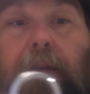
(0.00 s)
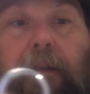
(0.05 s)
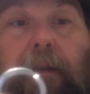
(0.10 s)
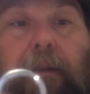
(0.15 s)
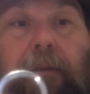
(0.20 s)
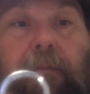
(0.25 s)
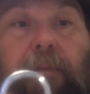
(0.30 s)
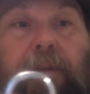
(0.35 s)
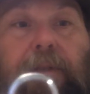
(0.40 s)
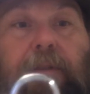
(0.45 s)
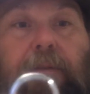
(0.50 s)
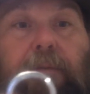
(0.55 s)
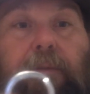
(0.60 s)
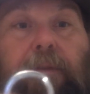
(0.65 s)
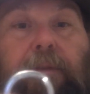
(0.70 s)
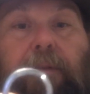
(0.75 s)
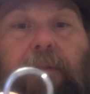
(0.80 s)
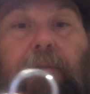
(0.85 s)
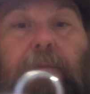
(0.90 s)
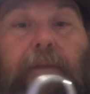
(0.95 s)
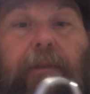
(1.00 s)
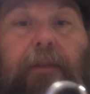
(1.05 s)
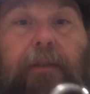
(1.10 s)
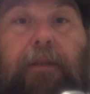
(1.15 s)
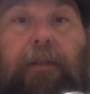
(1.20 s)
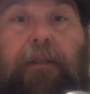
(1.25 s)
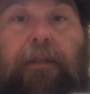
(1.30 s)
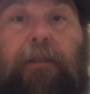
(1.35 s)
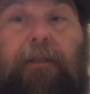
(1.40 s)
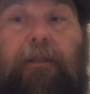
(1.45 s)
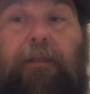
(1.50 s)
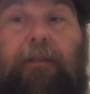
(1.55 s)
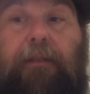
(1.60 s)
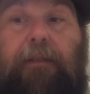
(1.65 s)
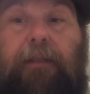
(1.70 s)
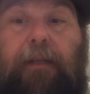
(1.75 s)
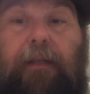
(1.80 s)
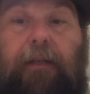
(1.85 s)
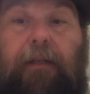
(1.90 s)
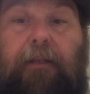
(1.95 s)
And what you would do with this is
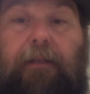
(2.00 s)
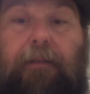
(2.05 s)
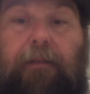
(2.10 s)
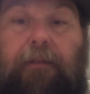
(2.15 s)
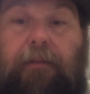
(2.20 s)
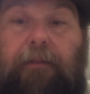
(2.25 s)
that,